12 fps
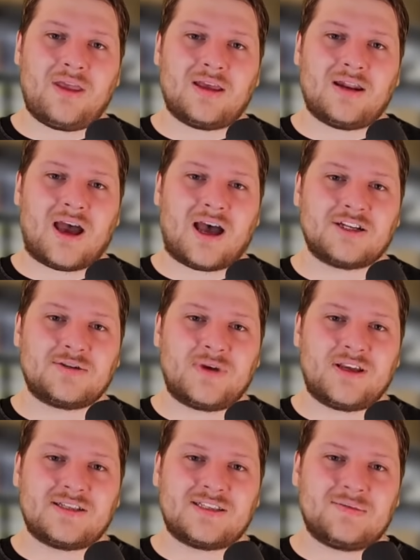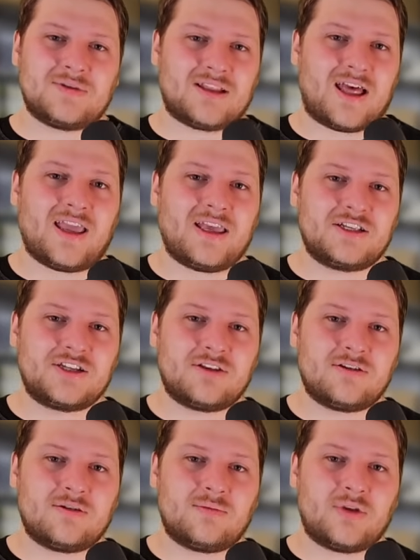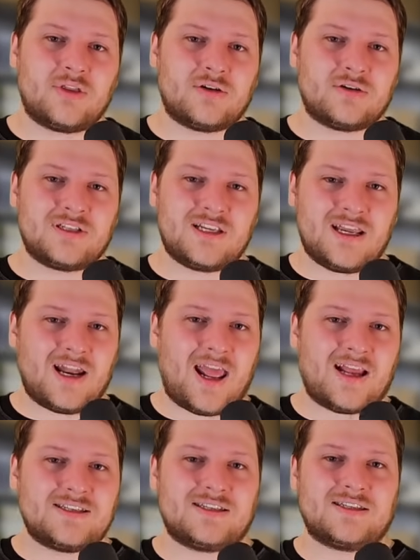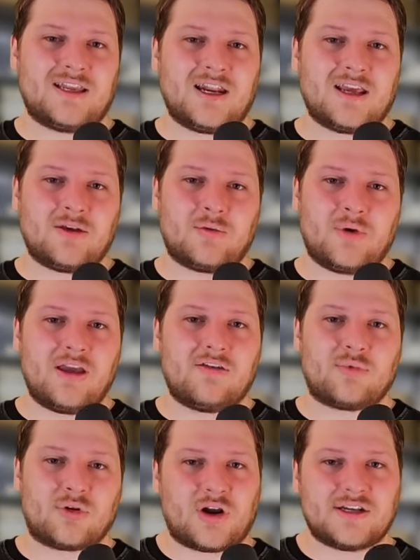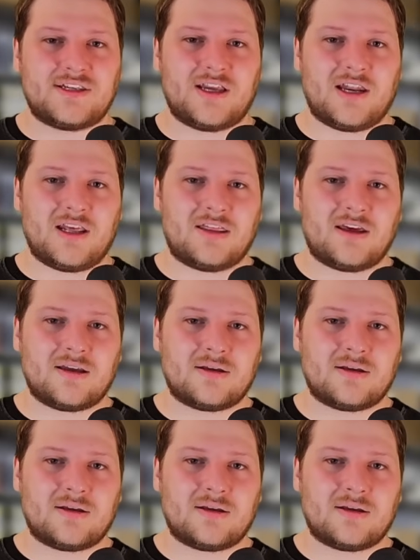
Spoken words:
and Hajime seem to like each other, but their teen angst is getting in the way of progressing anything.